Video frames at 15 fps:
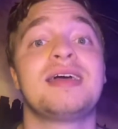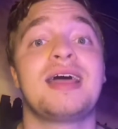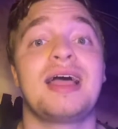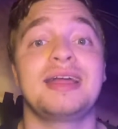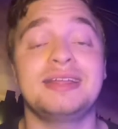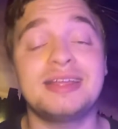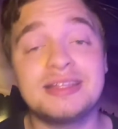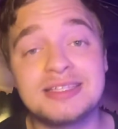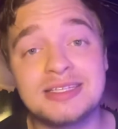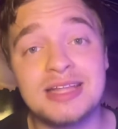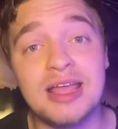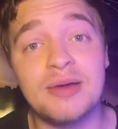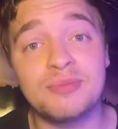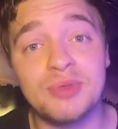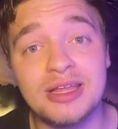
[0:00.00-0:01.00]
I did stay
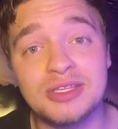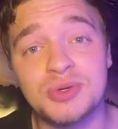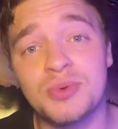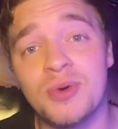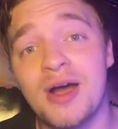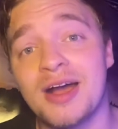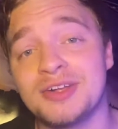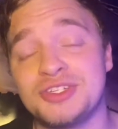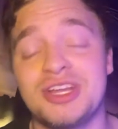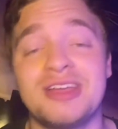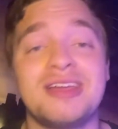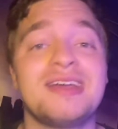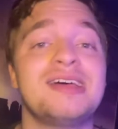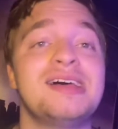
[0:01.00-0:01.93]
up late to watch it,